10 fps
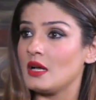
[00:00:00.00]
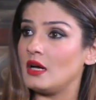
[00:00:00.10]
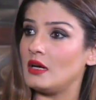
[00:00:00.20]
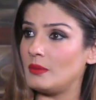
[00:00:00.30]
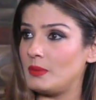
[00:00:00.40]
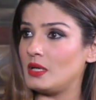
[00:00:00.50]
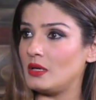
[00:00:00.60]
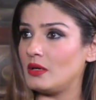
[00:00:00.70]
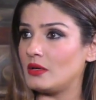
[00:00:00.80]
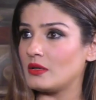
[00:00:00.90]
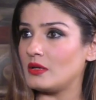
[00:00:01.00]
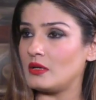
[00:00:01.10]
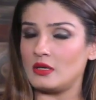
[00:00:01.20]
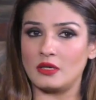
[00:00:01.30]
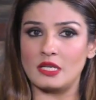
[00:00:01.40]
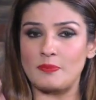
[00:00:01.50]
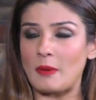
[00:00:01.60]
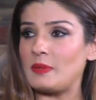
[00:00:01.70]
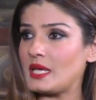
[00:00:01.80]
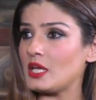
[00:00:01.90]
a
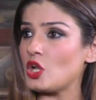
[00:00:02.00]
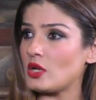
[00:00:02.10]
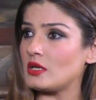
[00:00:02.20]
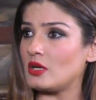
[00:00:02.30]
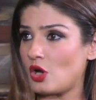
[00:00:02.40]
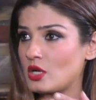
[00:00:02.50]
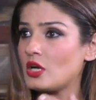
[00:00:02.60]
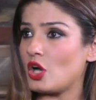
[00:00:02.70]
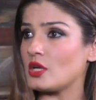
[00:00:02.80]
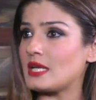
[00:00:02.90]
Republican or